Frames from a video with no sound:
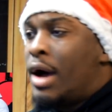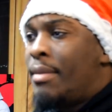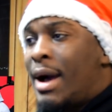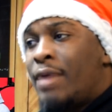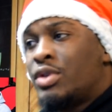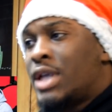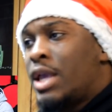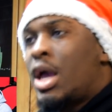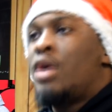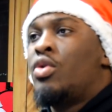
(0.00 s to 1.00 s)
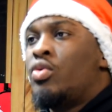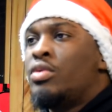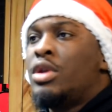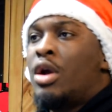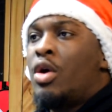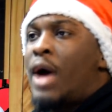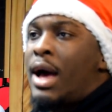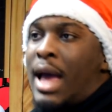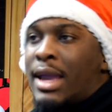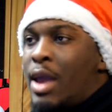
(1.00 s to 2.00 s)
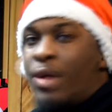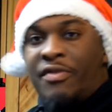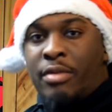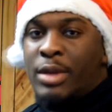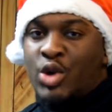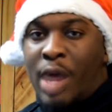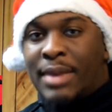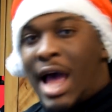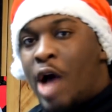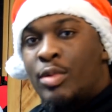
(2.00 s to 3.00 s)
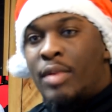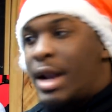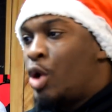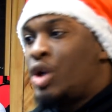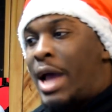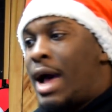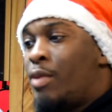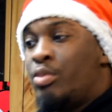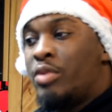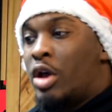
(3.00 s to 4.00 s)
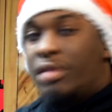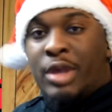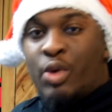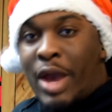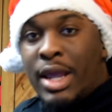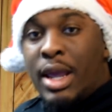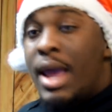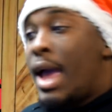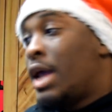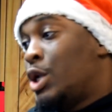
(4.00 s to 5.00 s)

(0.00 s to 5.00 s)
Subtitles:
I was like, yo, you know, I can't wait for him to drop the album. I know the album gonna be great.